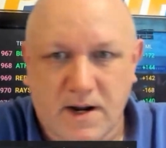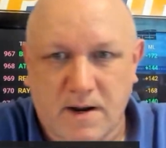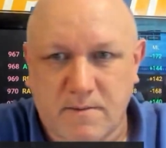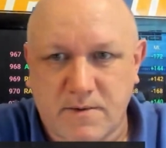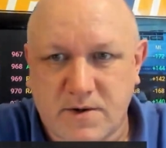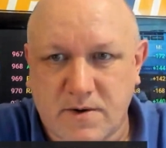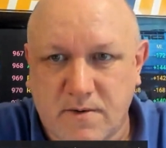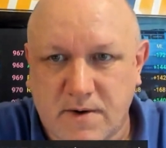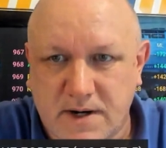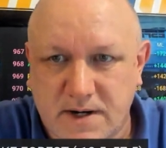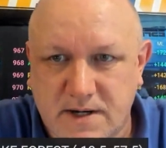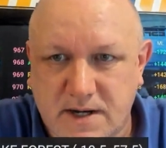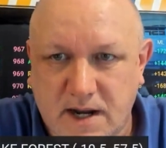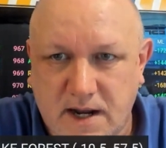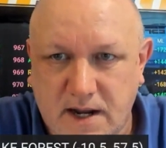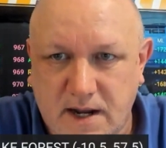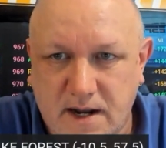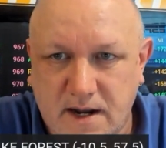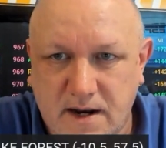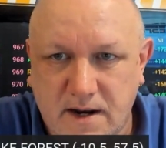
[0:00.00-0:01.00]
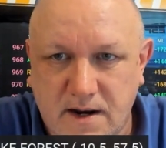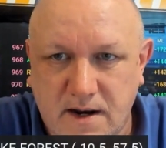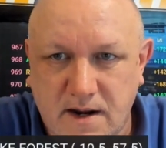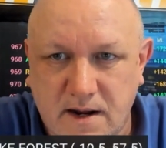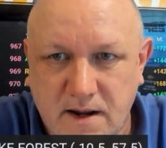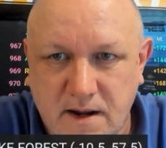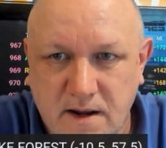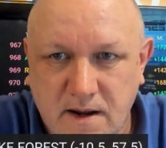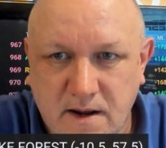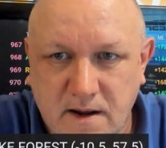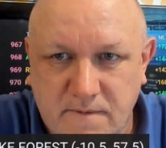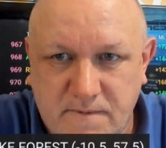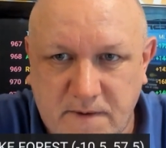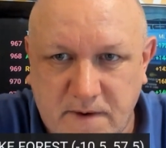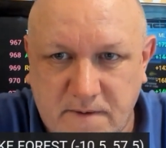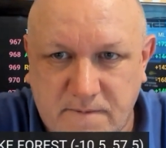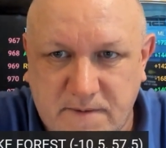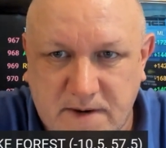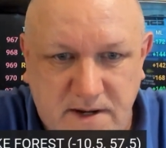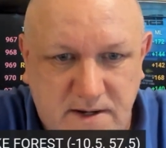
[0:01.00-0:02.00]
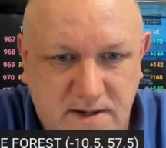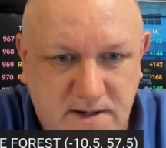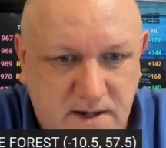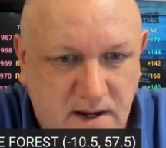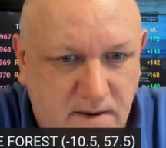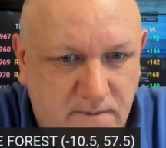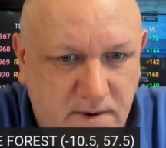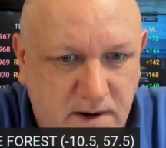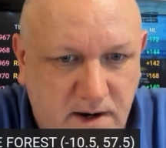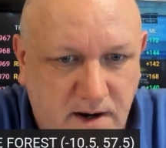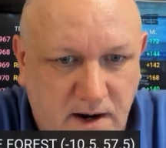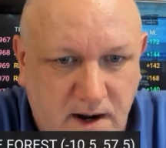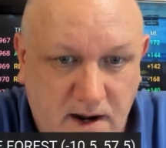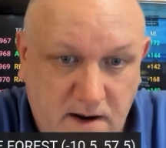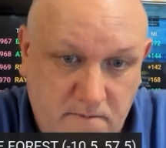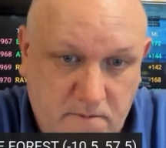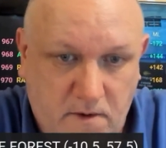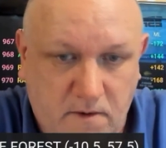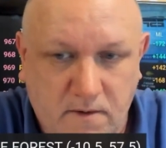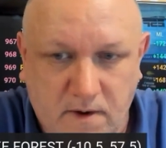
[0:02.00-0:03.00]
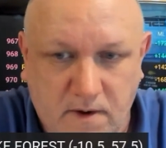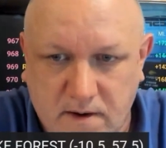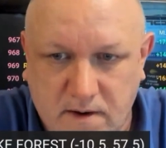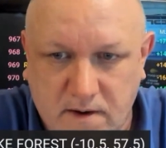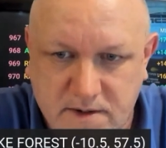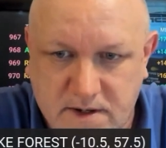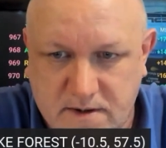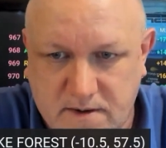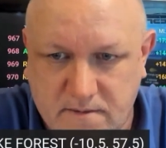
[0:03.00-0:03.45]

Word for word: I'm showing 10, 57.5. Oh,